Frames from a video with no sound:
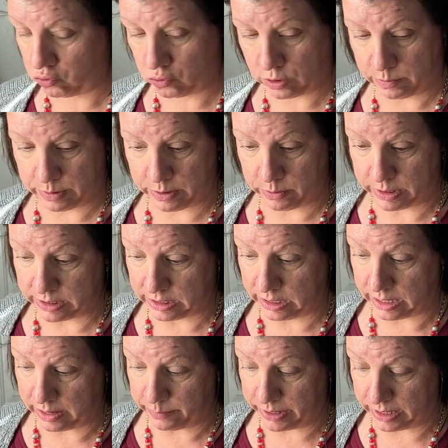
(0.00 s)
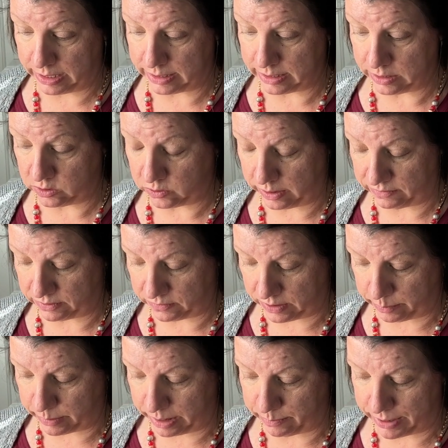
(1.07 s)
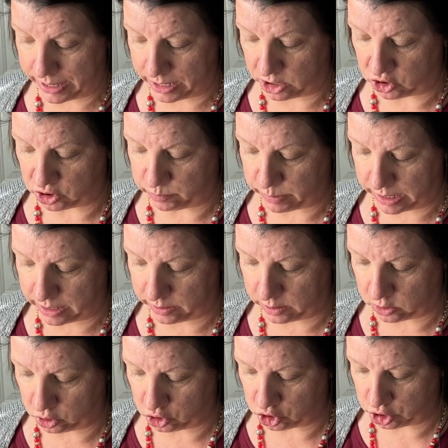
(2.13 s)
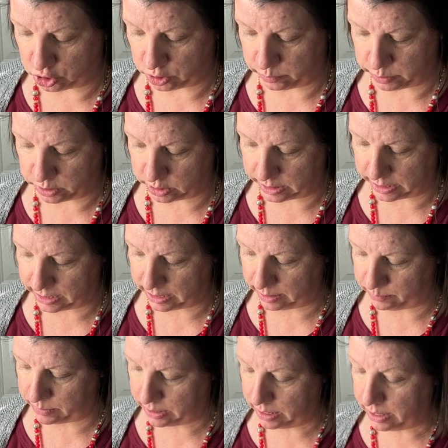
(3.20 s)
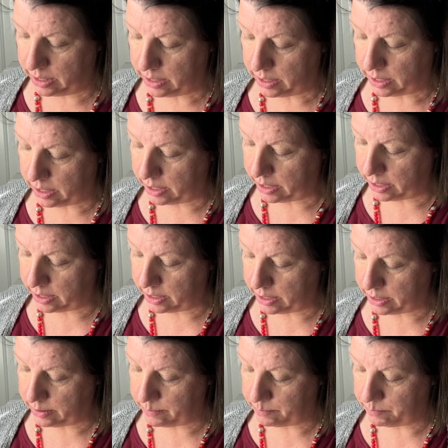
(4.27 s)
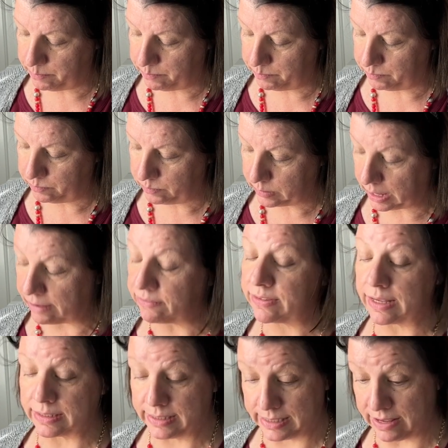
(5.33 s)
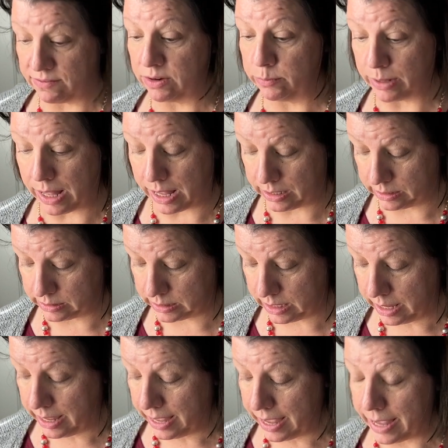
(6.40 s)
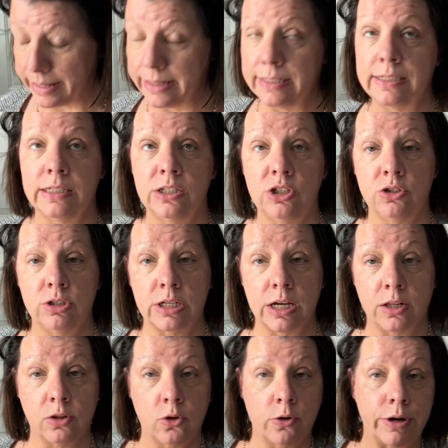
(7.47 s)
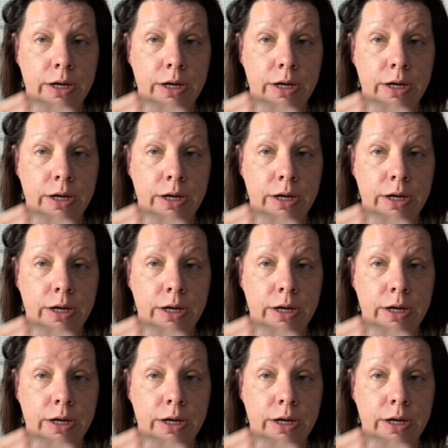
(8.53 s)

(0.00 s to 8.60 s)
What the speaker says: But I want to tell you how many I did, so I have to find my page in my little journal book I keep. I've done 7 blocks, and this is using a Lori